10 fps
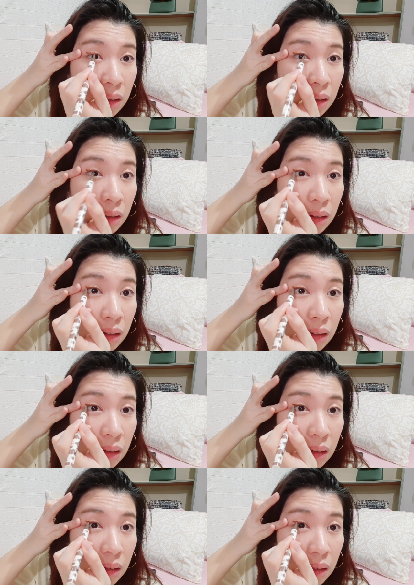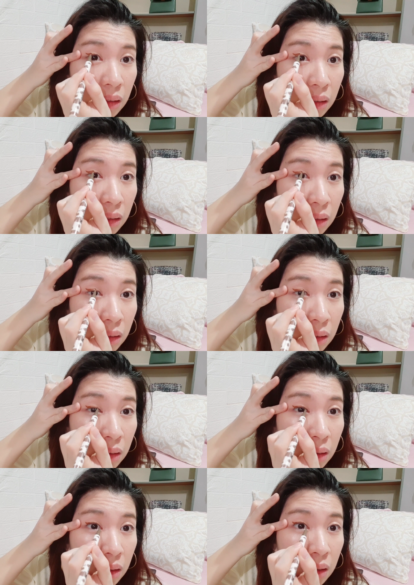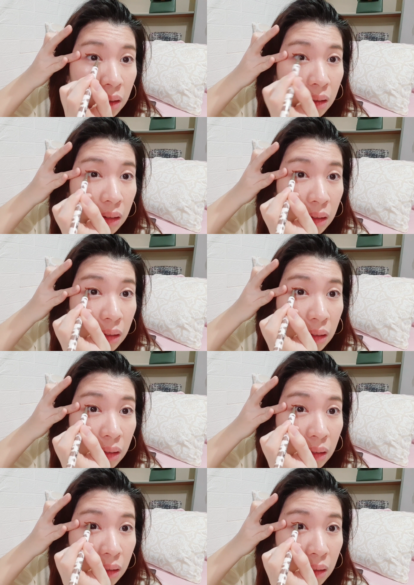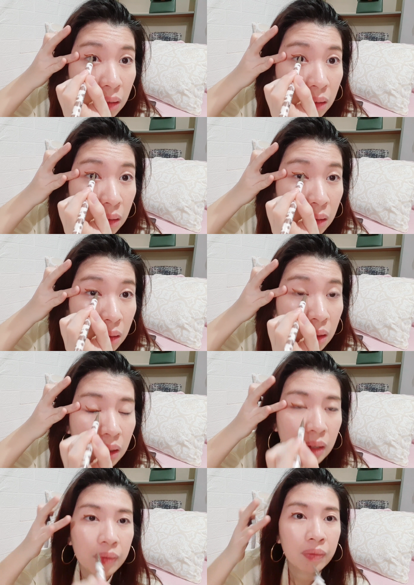Nothing is said.